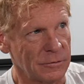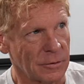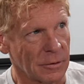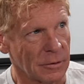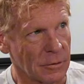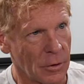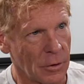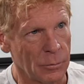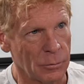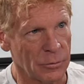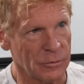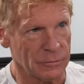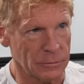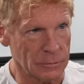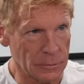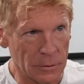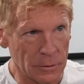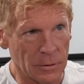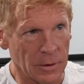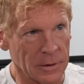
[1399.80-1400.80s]
our Cobras
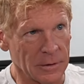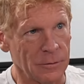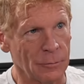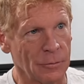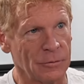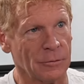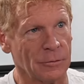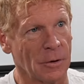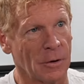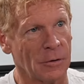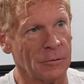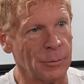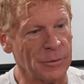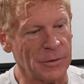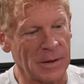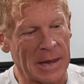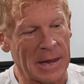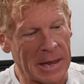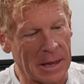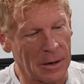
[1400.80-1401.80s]
look like the original cars, but
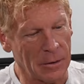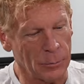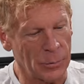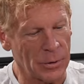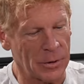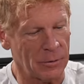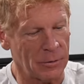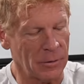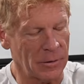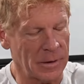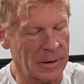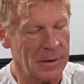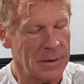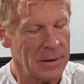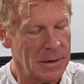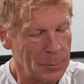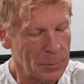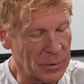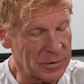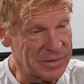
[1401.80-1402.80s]
they handle better and all that.
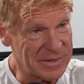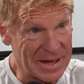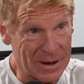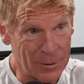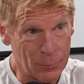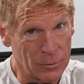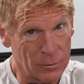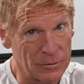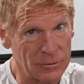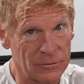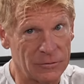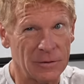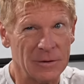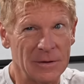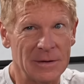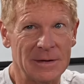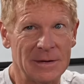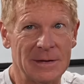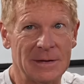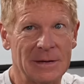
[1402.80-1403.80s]
But that was,
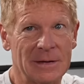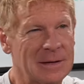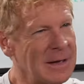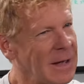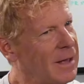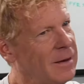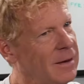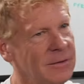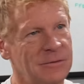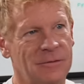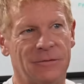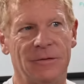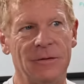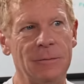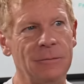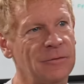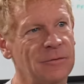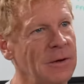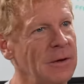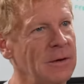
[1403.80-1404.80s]
God, it
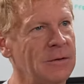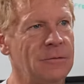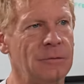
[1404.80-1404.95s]
seems like